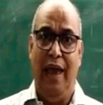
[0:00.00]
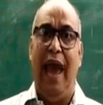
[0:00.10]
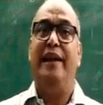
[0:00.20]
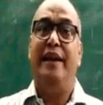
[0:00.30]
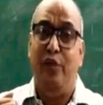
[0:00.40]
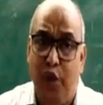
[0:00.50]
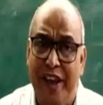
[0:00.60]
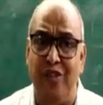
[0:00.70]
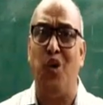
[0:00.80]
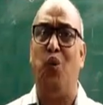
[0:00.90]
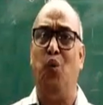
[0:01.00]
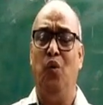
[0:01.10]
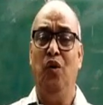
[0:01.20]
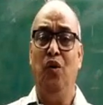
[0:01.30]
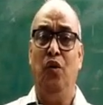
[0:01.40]
And in doing so,
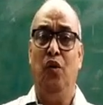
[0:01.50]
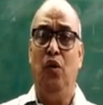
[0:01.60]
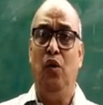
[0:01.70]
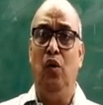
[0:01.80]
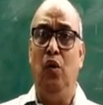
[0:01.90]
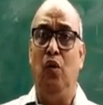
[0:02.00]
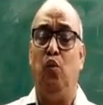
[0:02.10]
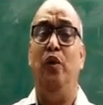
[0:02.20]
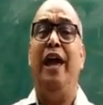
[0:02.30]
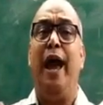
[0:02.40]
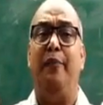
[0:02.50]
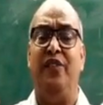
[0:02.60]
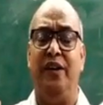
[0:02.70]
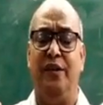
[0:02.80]
we have